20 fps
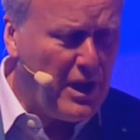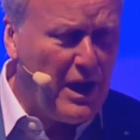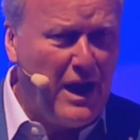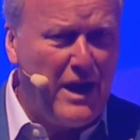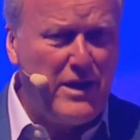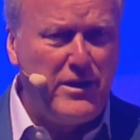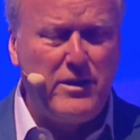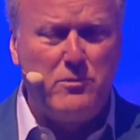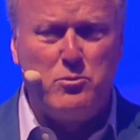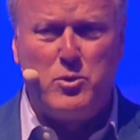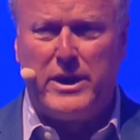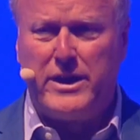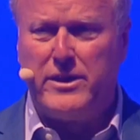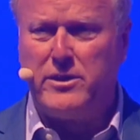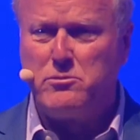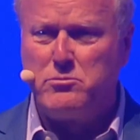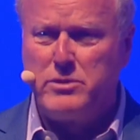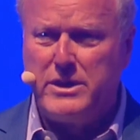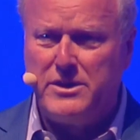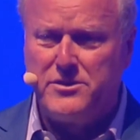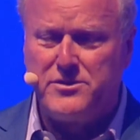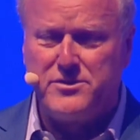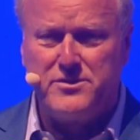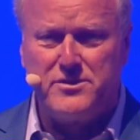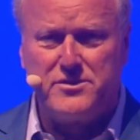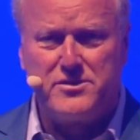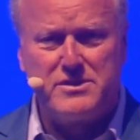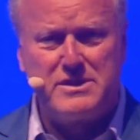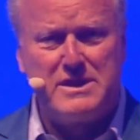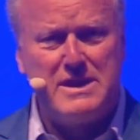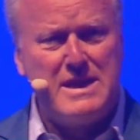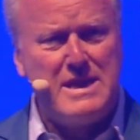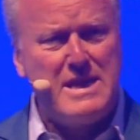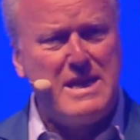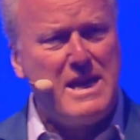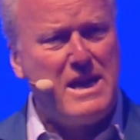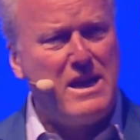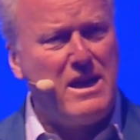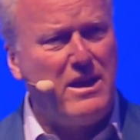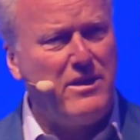And one of the reasons
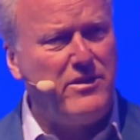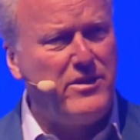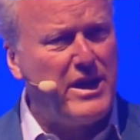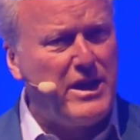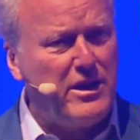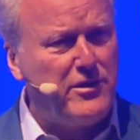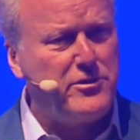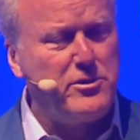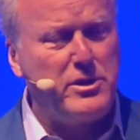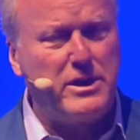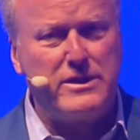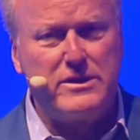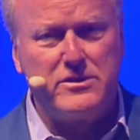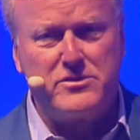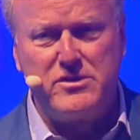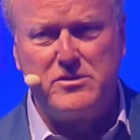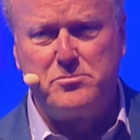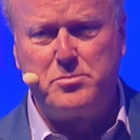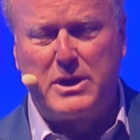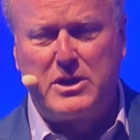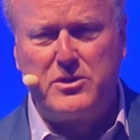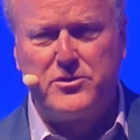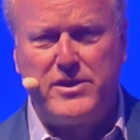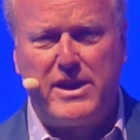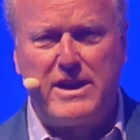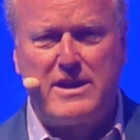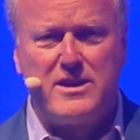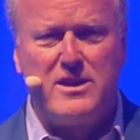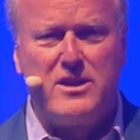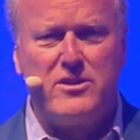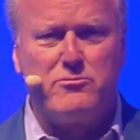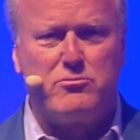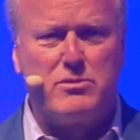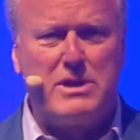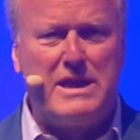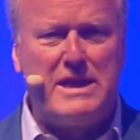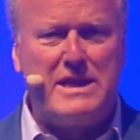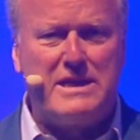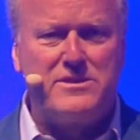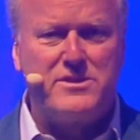they are doing this is because they can't
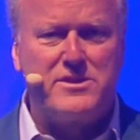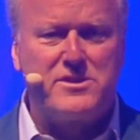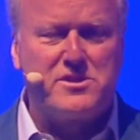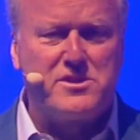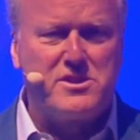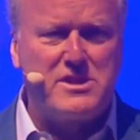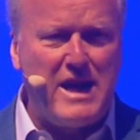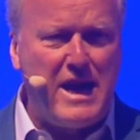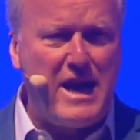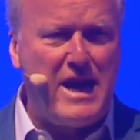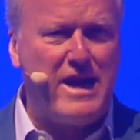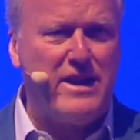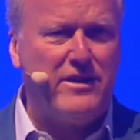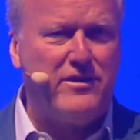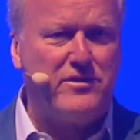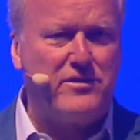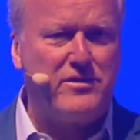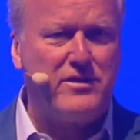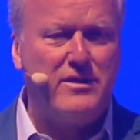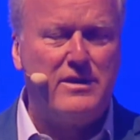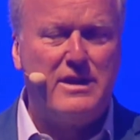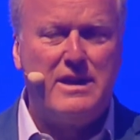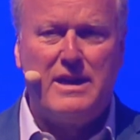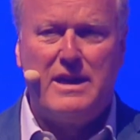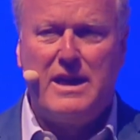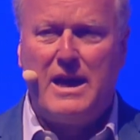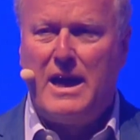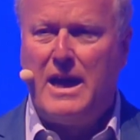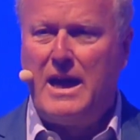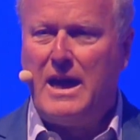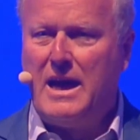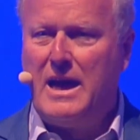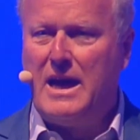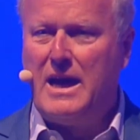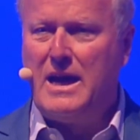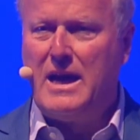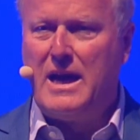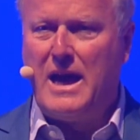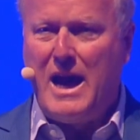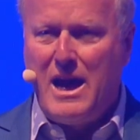really understand
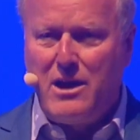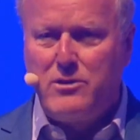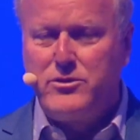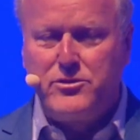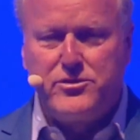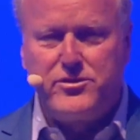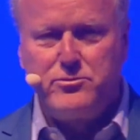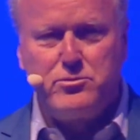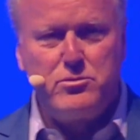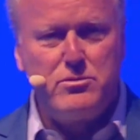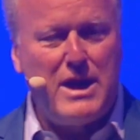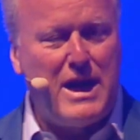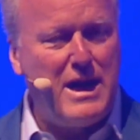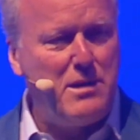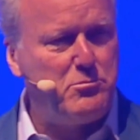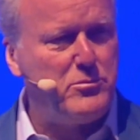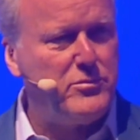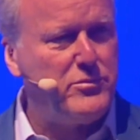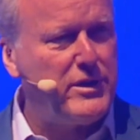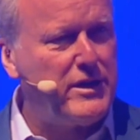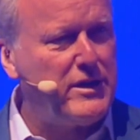how this has all happened.